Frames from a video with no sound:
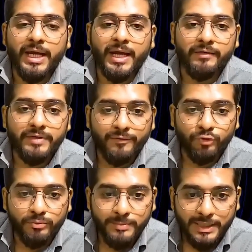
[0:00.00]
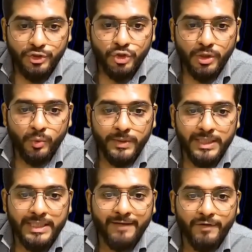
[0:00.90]
And we have to make sure we
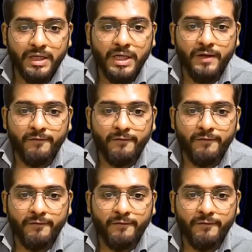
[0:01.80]
never